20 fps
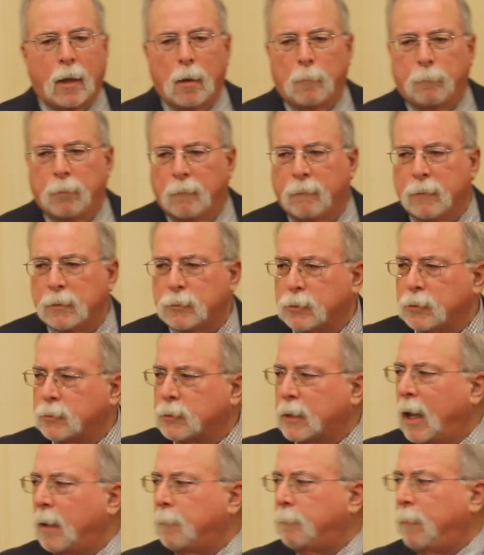A couple of us
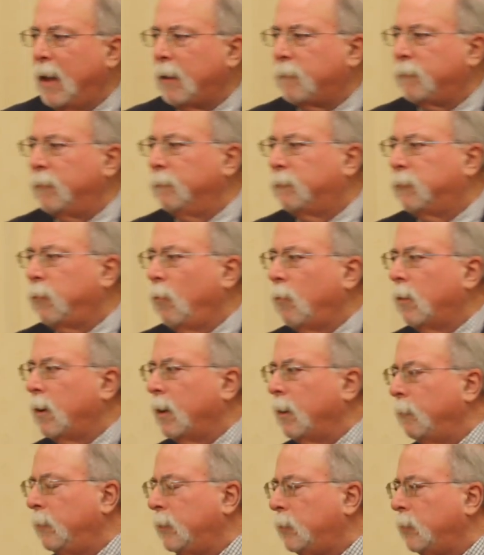just got back from
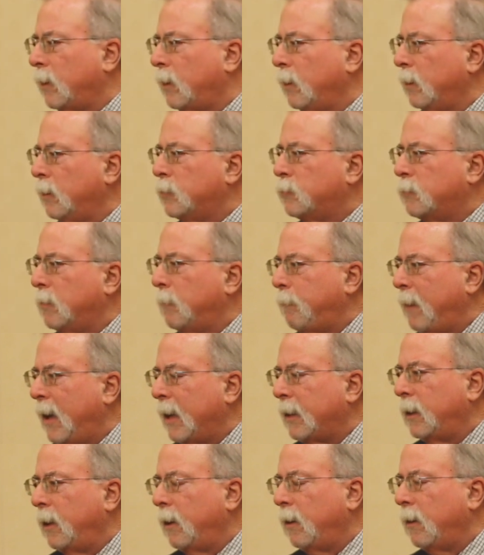Florida. We took a little trip
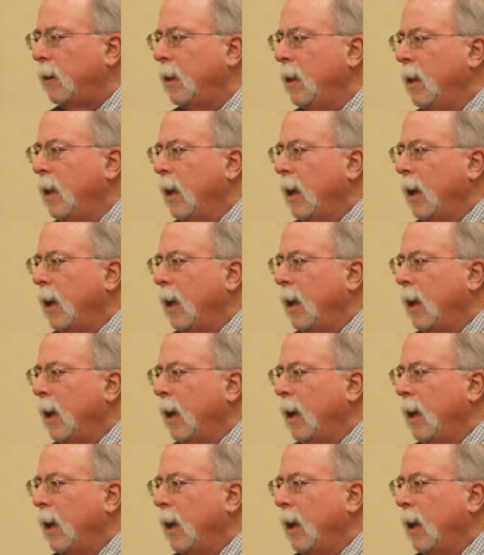back there.